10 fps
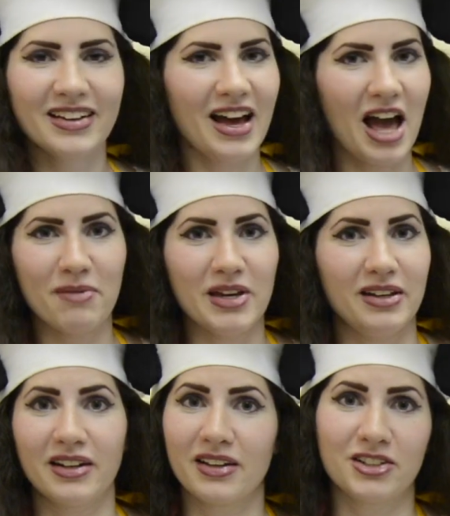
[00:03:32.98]
I
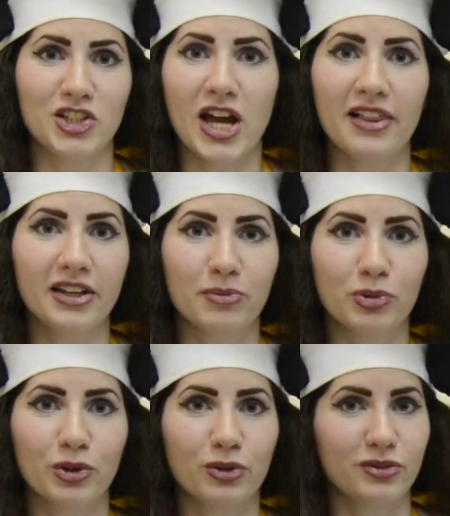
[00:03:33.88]
mean, Djali
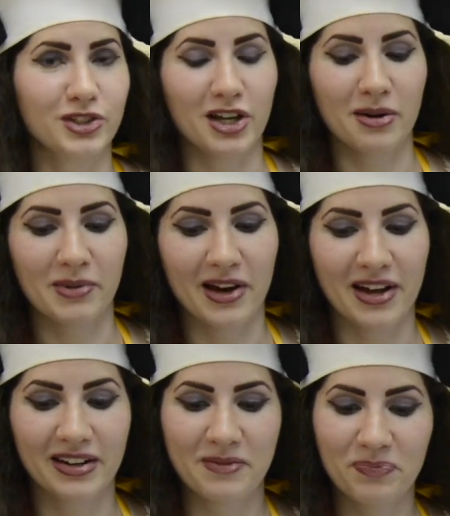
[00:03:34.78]
approved, come
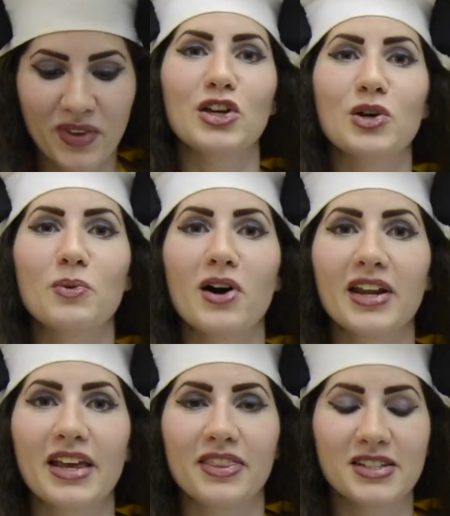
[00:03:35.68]
on. You know
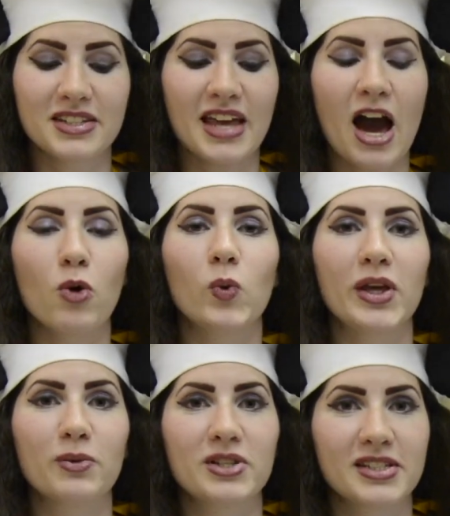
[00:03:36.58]
what? This is how
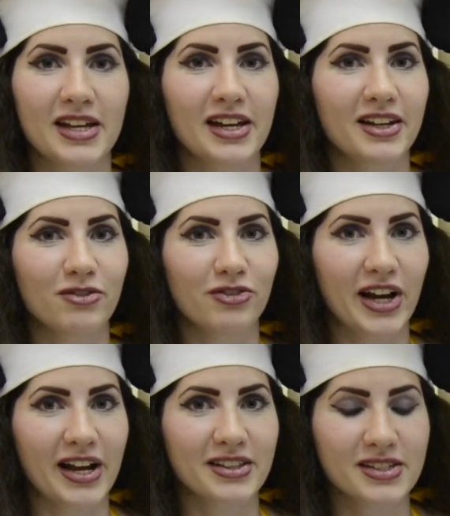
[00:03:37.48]
we would say it in
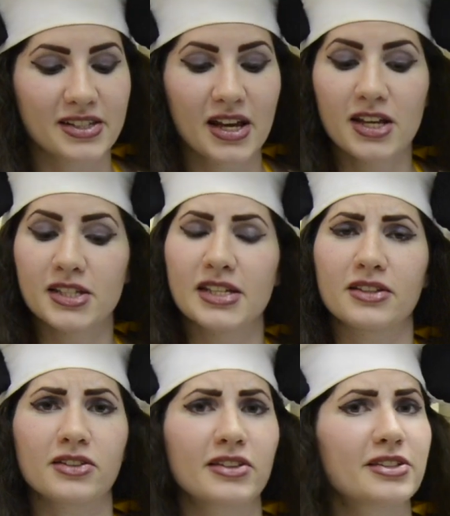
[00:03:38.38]
France.
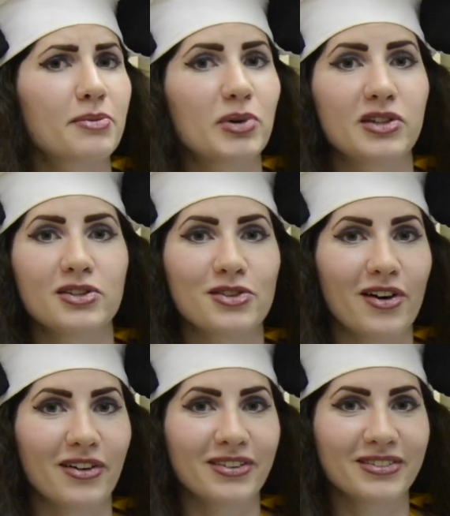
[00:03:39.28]
C'est très
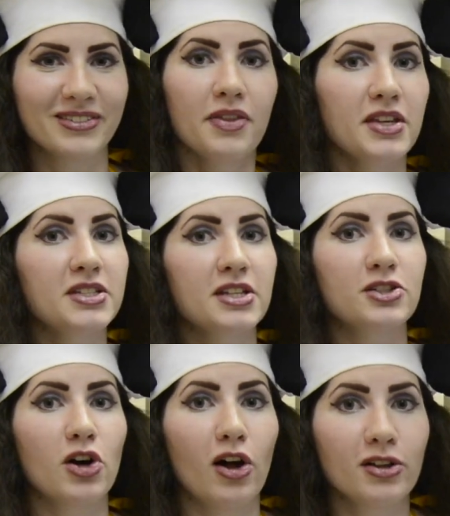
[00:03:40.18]
appétissant. This
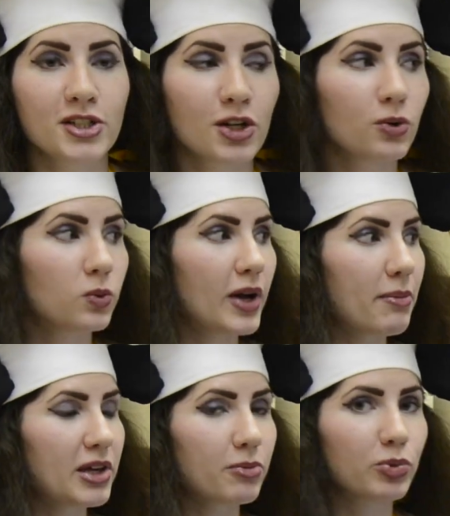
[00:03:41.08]
is also
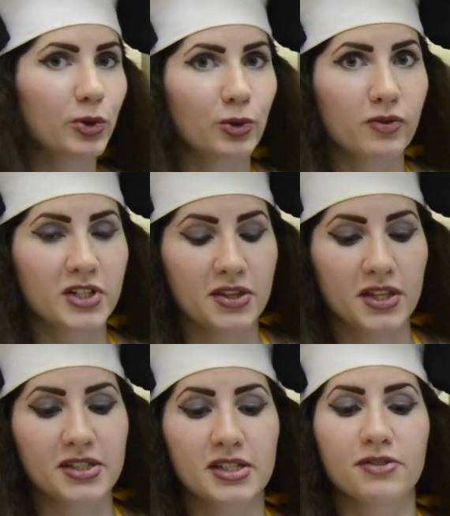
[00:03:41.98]
Remy approved.
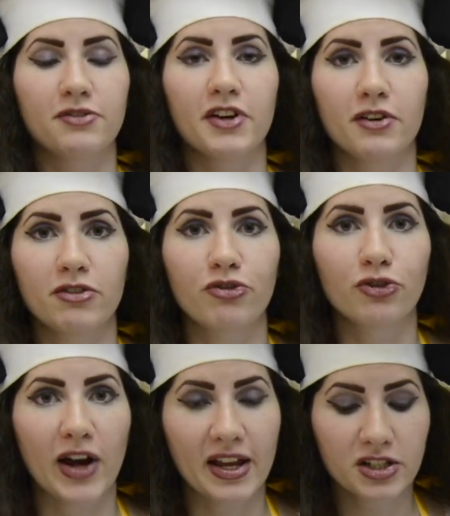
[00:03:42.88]
This is very
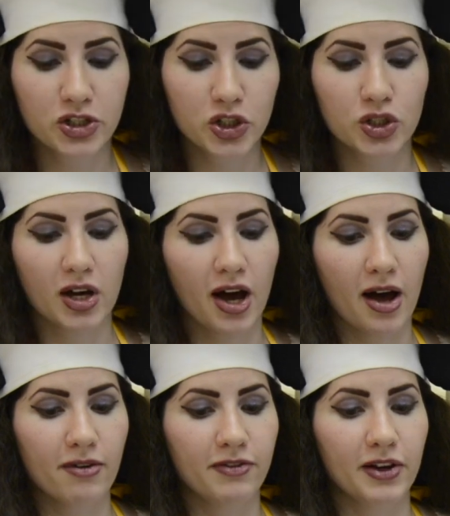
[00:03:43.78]
French,
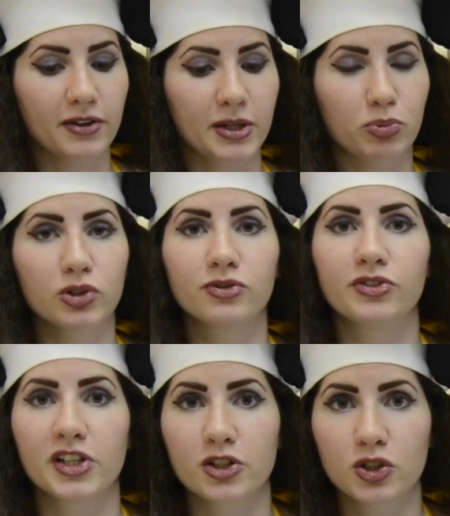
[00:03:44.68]
very
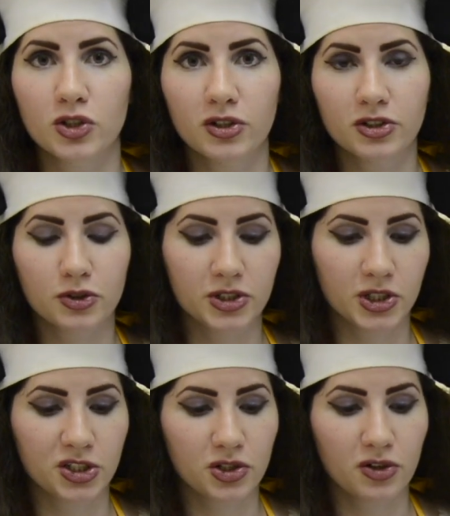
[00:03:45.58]
provincial,
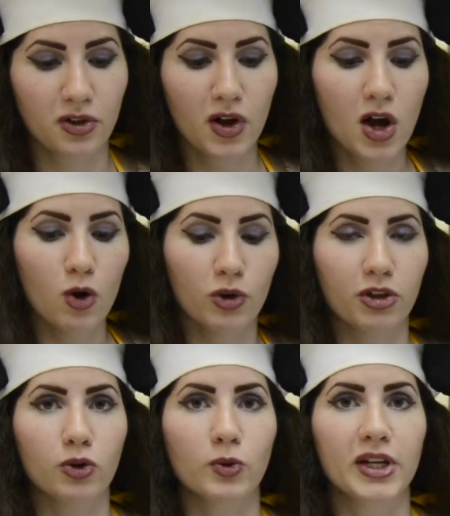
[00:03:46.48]
traditional,
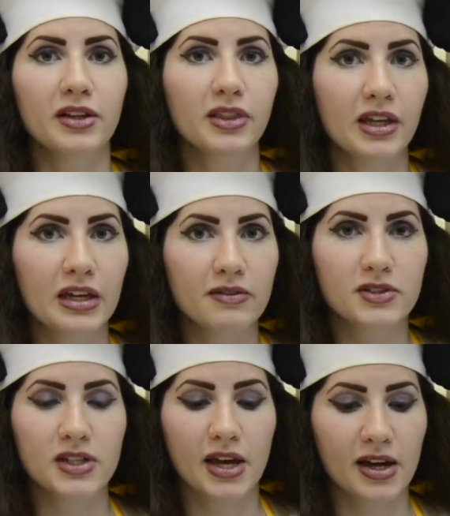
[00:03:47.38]
with green
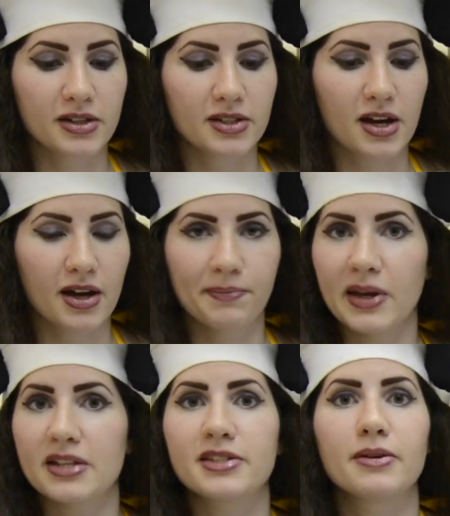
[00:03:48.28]
leaves, and
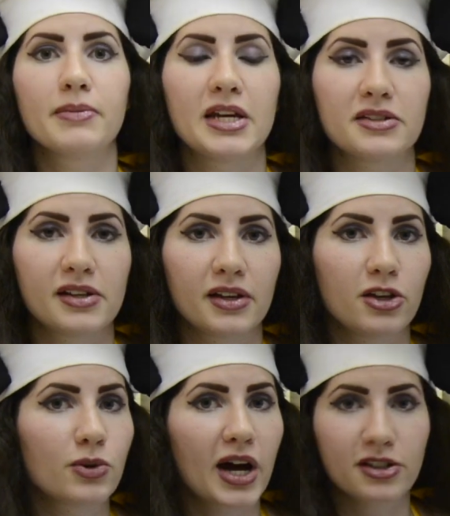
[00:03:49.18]
it's amazing.
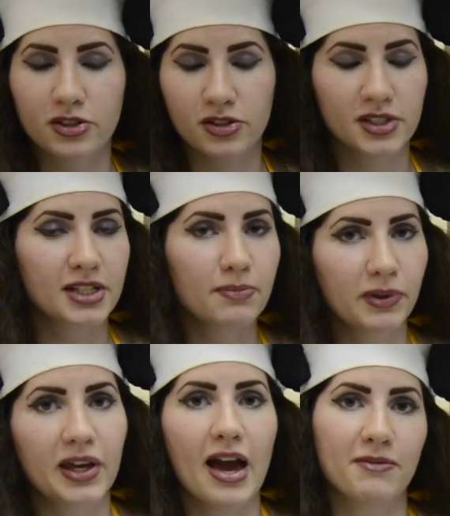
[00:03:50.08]
You guys just
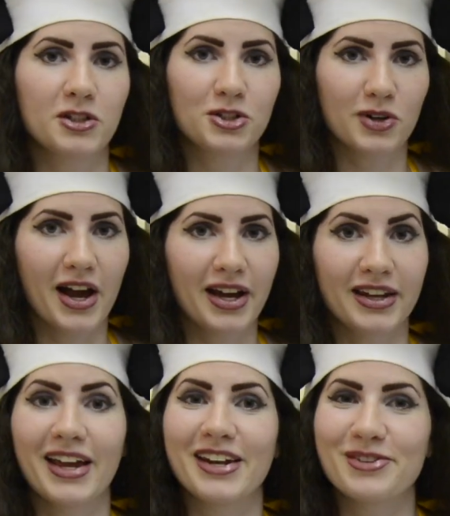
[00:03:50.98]
simply have to try
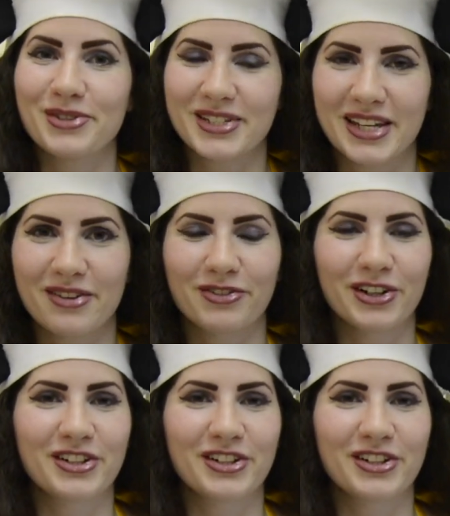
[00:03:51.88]
it and you'll see for